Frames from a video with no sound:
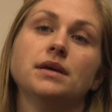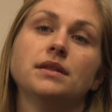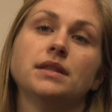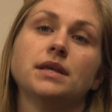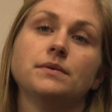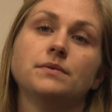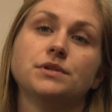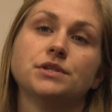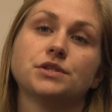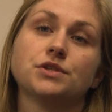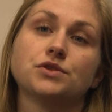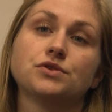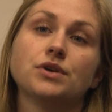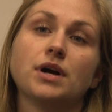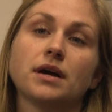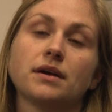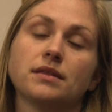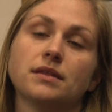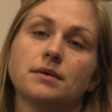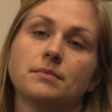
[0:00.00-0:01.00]
they would just
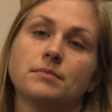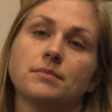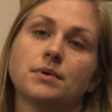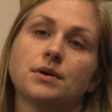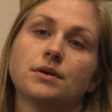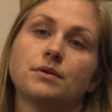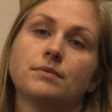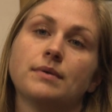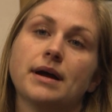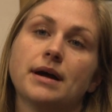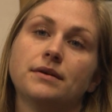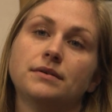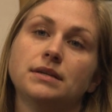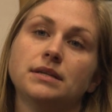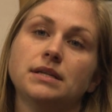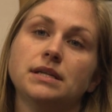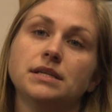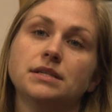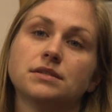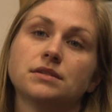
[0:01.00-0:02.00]
truck them around
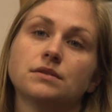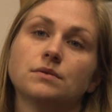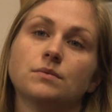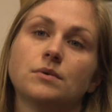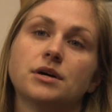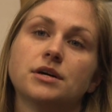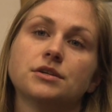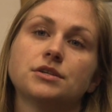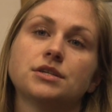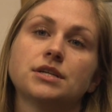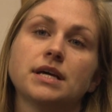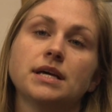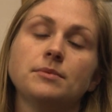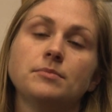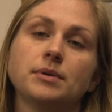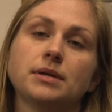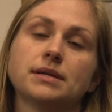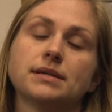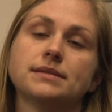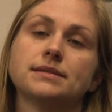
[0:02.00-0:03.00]
and into the watershed
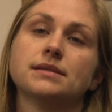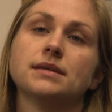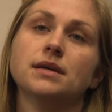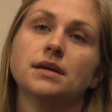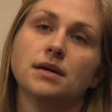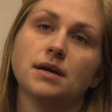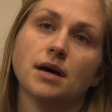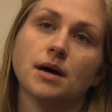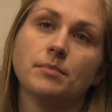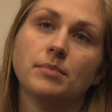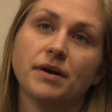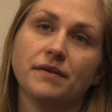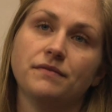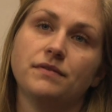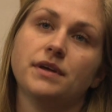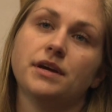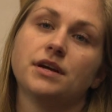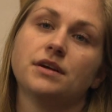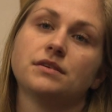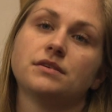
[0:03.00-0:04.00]
because above
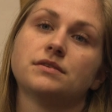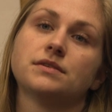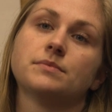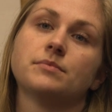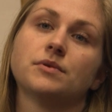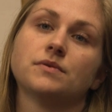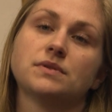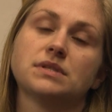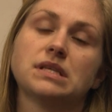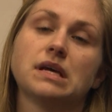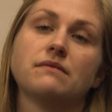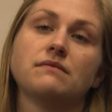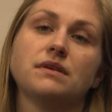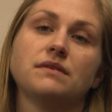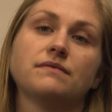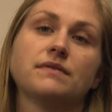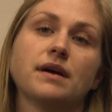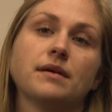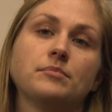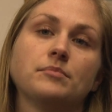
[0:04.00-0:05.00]
there, there's about 75%